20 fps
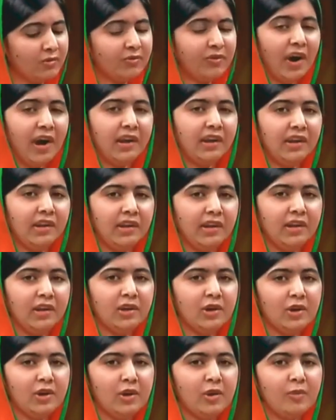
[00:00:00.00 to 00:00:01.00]

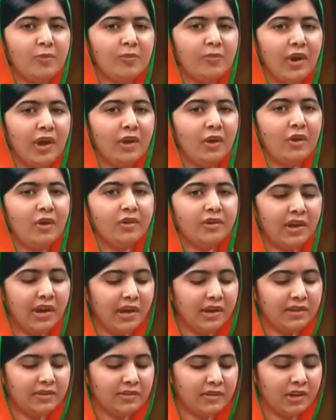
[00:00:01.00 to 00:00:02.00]
Finally,
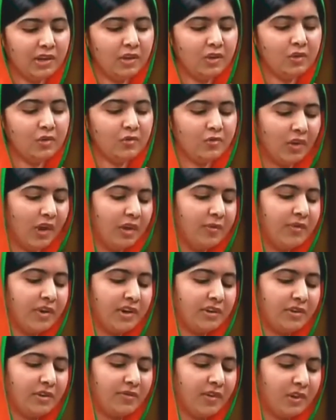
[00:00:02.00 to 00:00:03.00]
prioritize 12
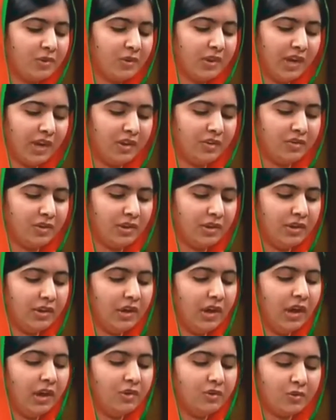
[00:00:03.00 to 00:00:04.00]
years of education
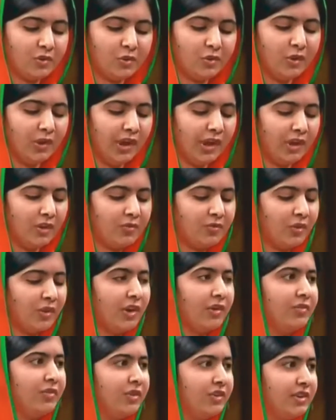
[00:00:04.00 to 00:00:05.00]
and schooling for
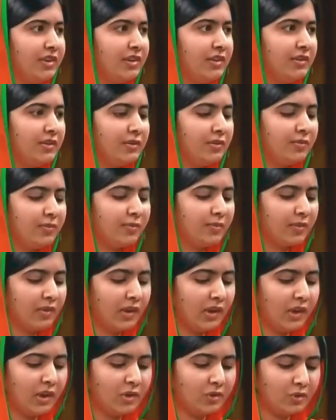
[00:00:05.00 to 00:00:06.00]
refugees.
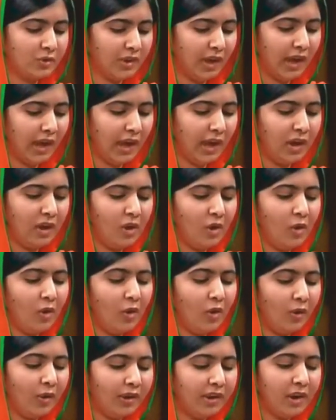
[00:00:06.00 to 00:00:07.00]
Today,
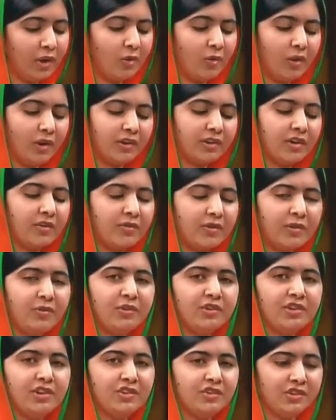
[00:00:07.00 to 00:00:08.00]
only a quarter of
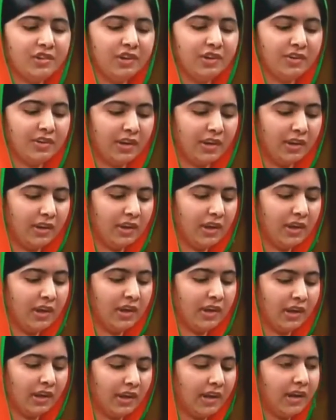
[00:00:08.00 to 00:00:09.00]
refugee children
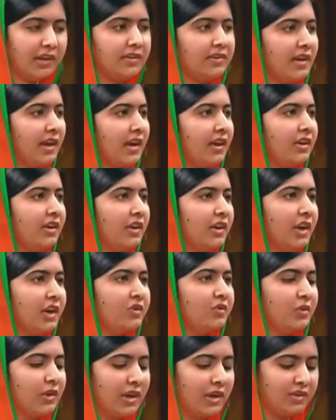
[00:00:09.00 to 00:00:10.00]
can get secondary
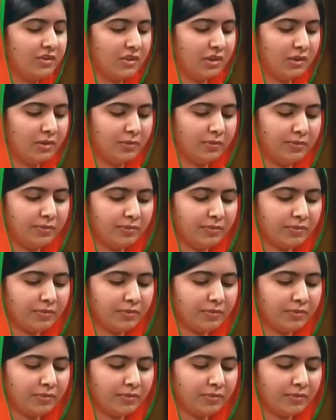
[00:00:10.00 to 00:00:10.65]
education.